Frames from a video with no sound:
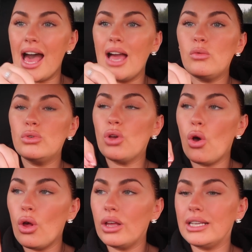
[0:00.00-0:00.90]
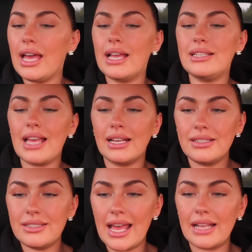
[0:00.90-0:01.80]
I would organize
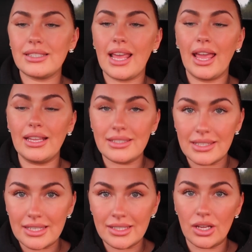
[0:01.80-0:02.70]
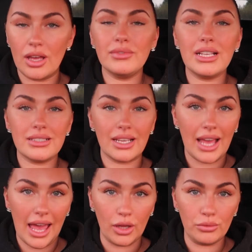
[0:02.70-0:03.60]
and set a system that's
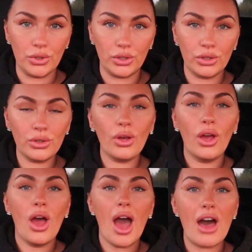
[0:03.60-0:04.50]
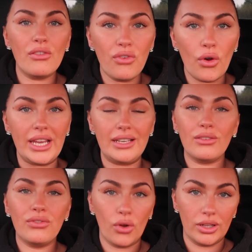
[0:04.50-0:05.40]
gonna help you avoid
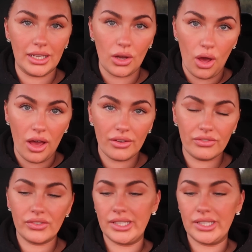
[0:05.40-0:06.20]
falling off.